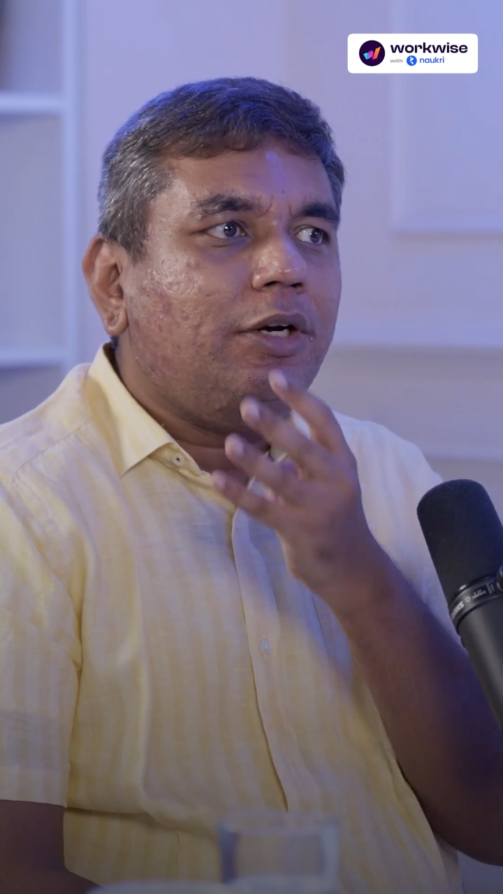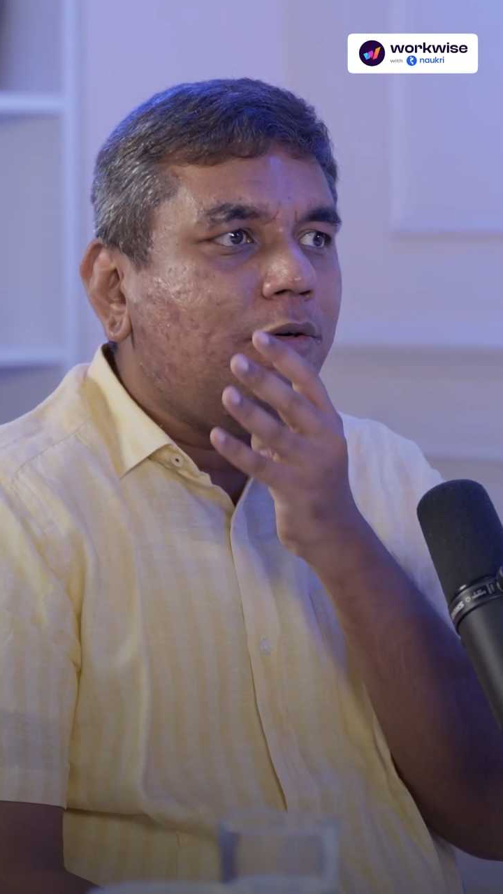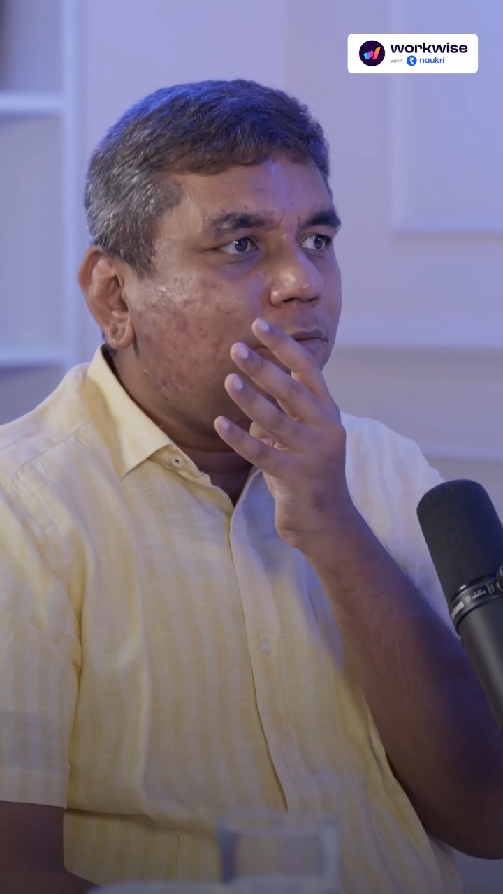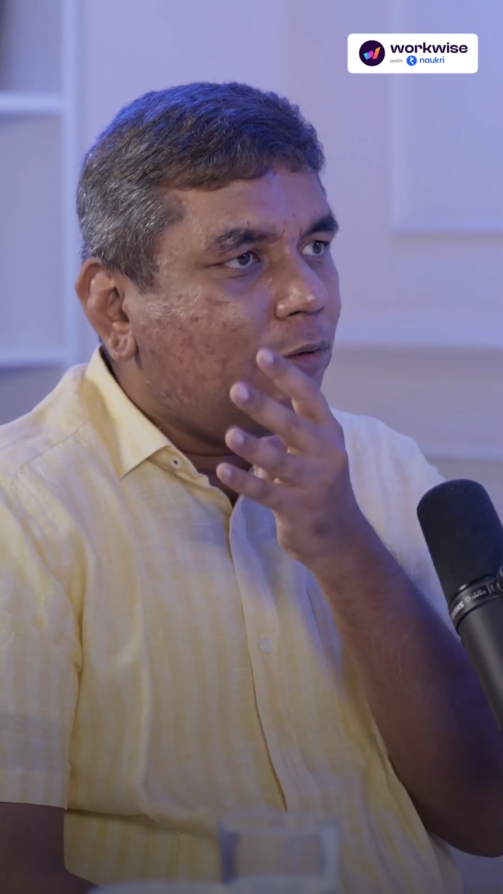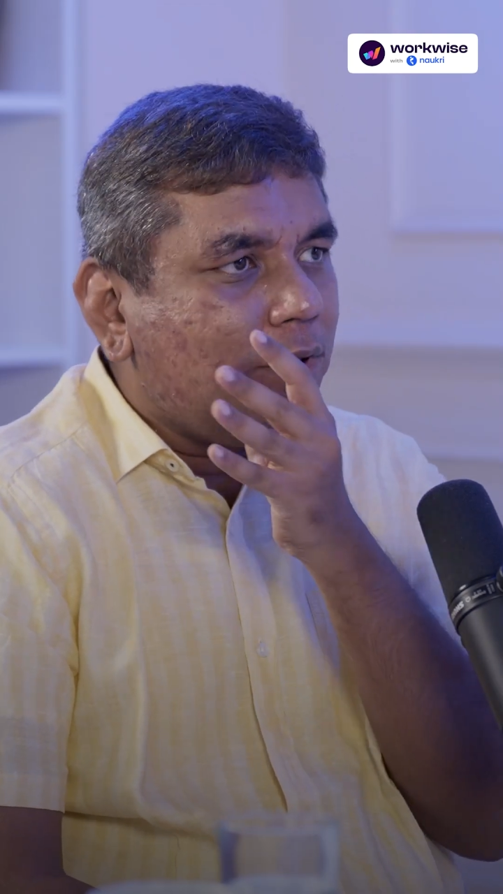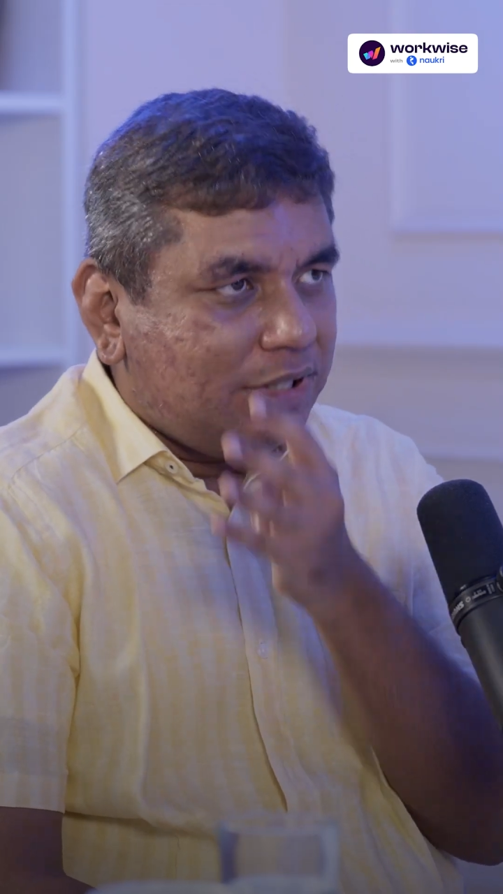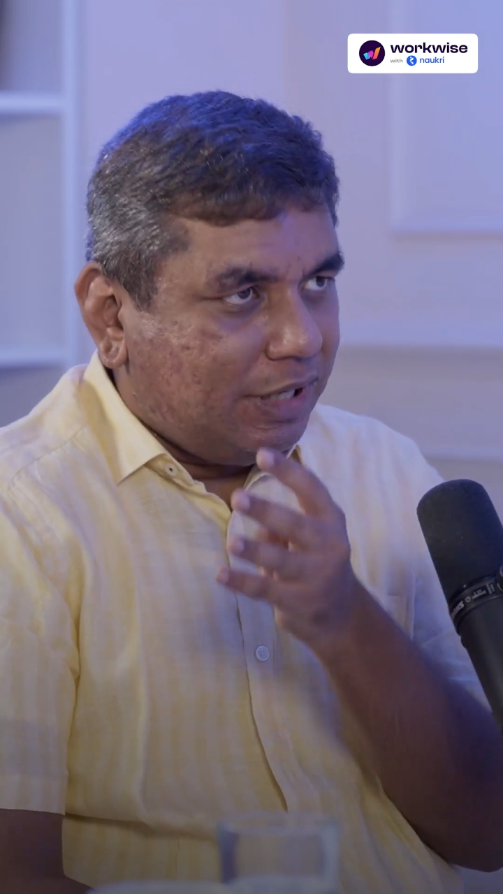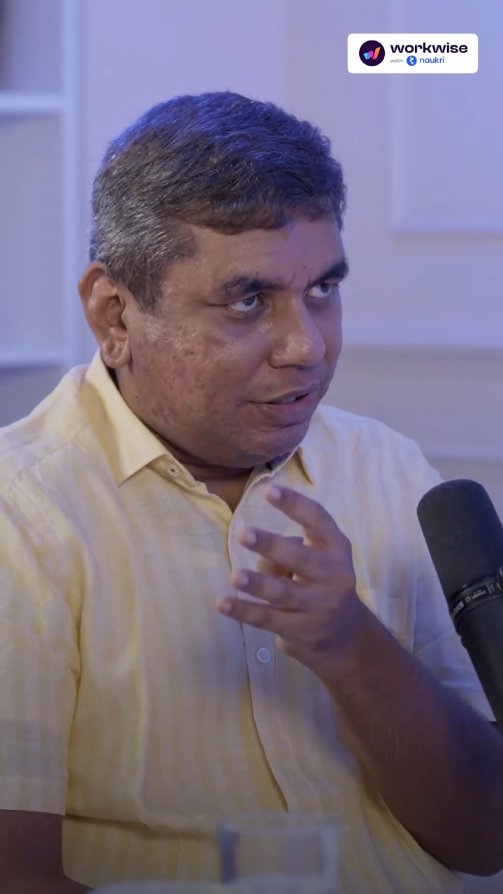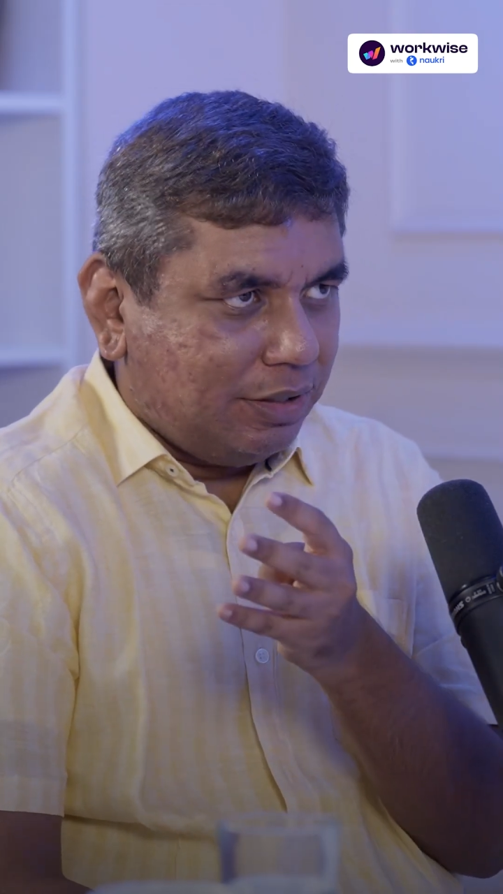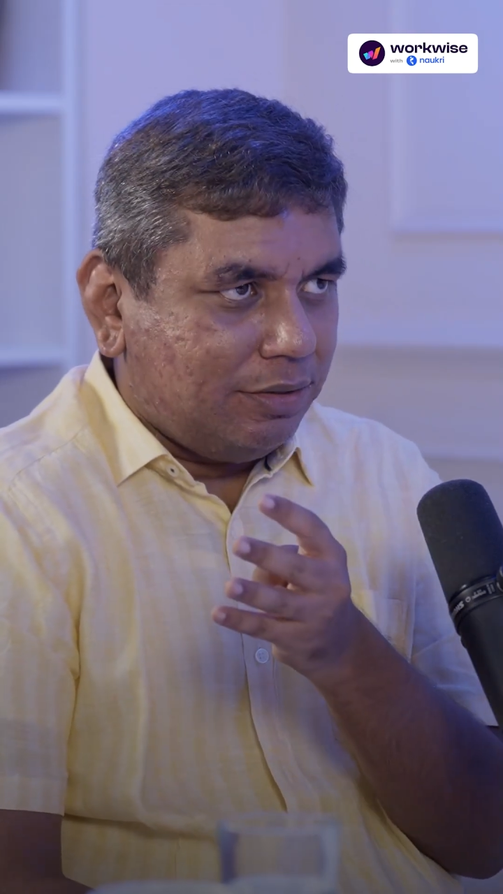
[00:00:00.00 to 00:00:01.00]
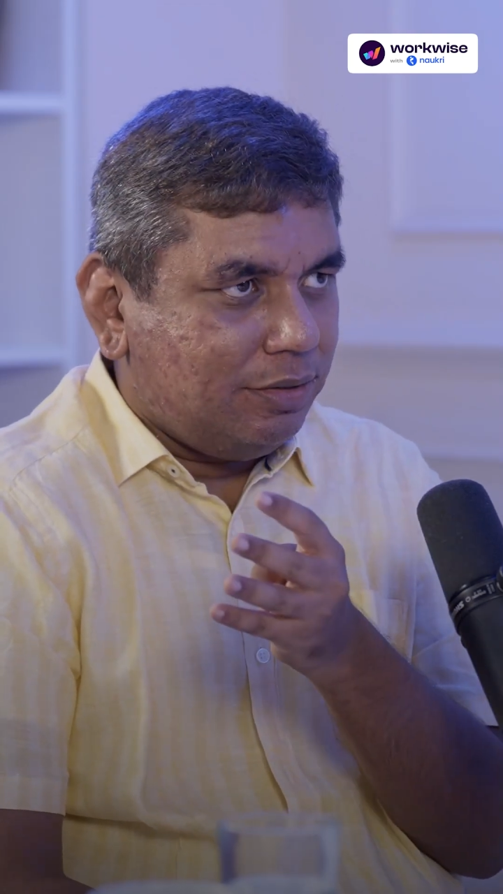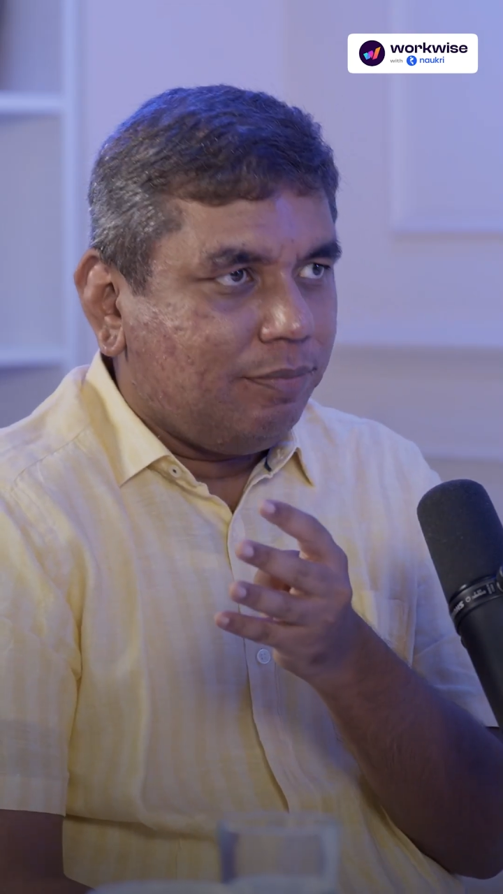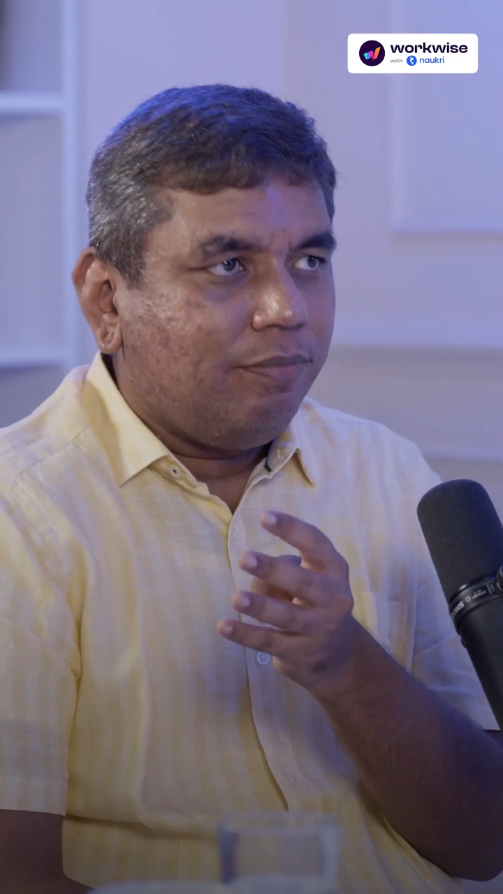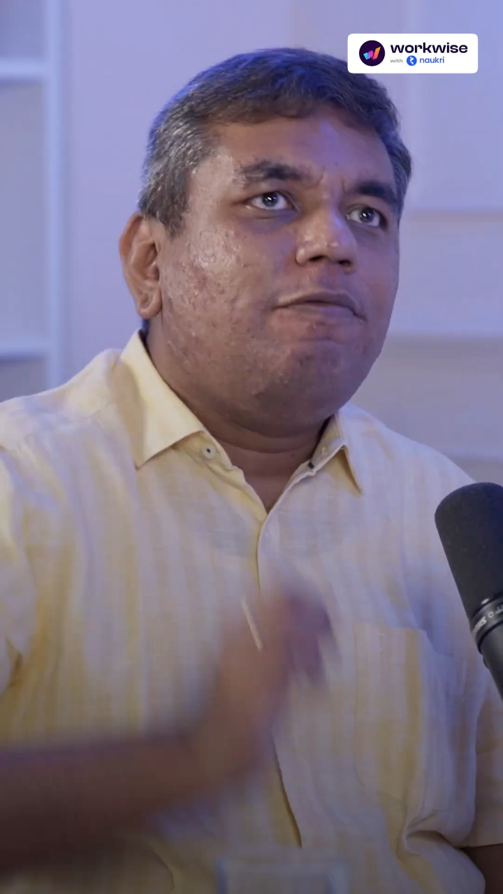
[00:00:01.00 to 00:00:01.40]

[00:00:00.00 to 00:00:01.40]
into four sections.